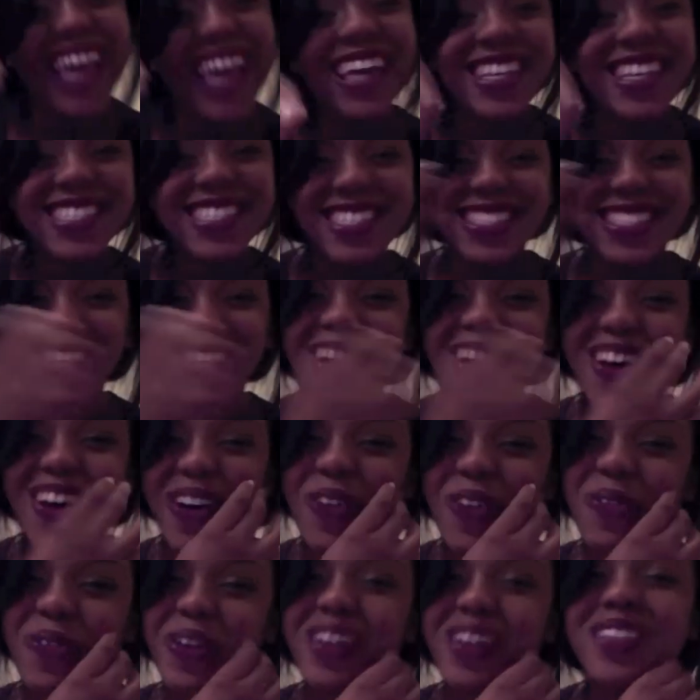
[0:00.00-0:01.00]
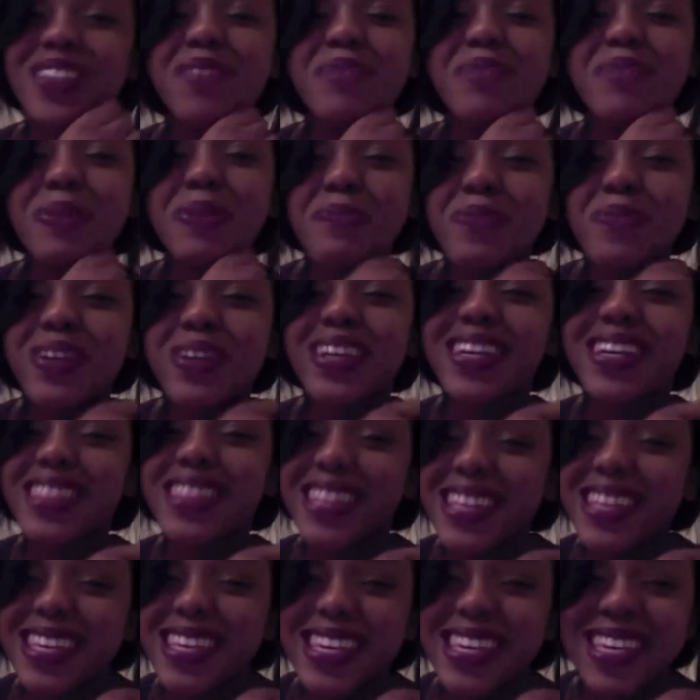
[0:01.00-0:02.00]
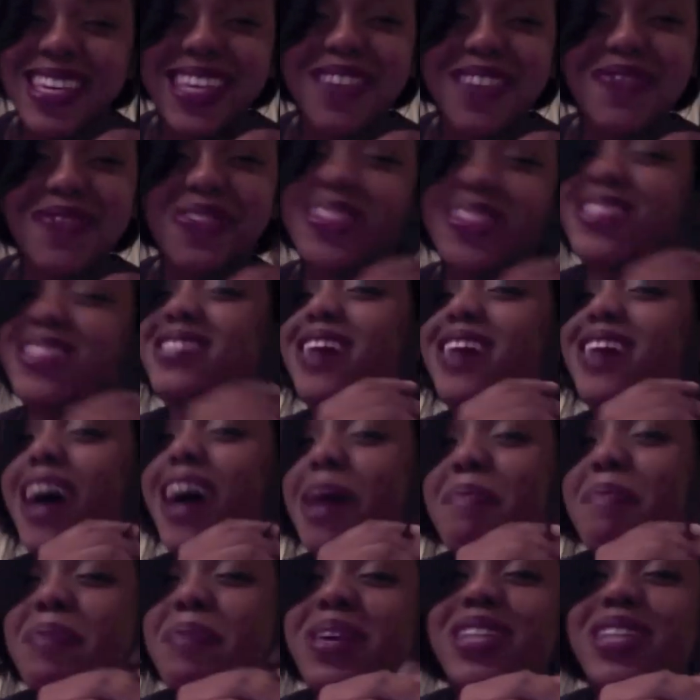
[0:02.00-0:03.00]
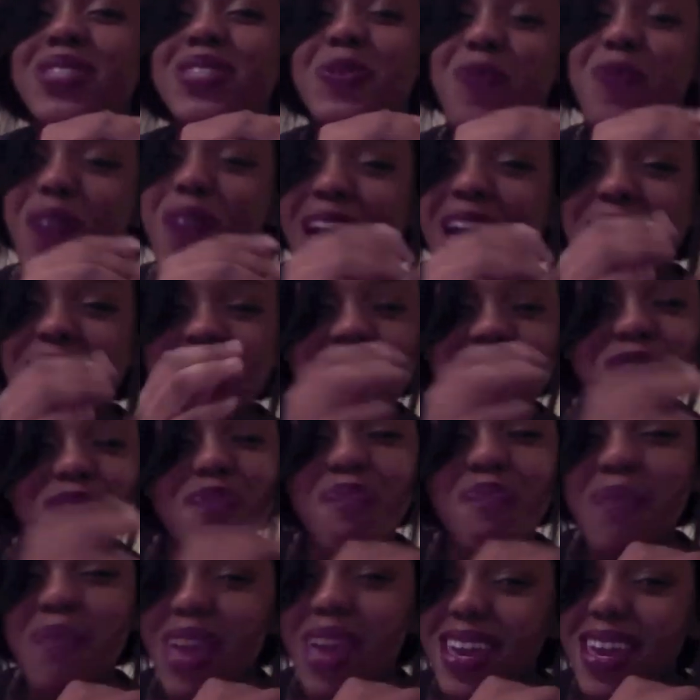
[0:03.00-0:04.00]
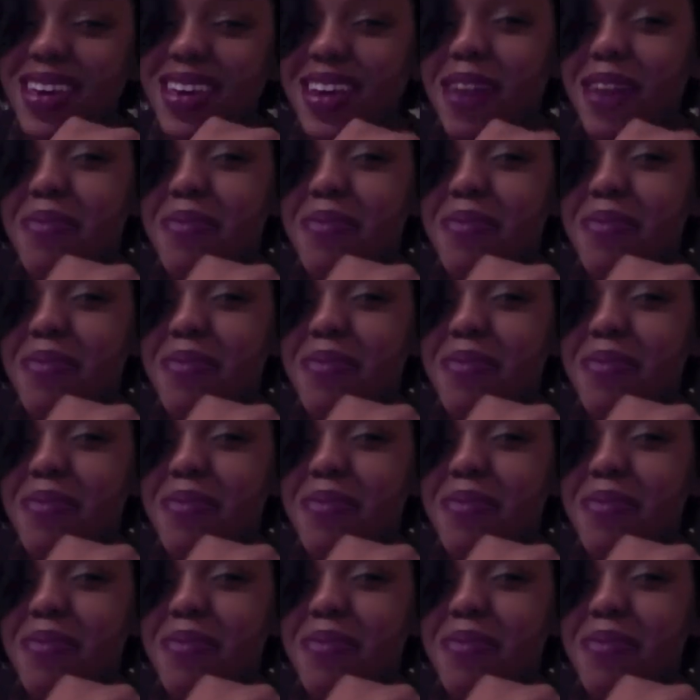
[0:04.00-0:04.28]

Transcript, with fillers: So, we're going to be bringing the heat with topics fashion, makeup,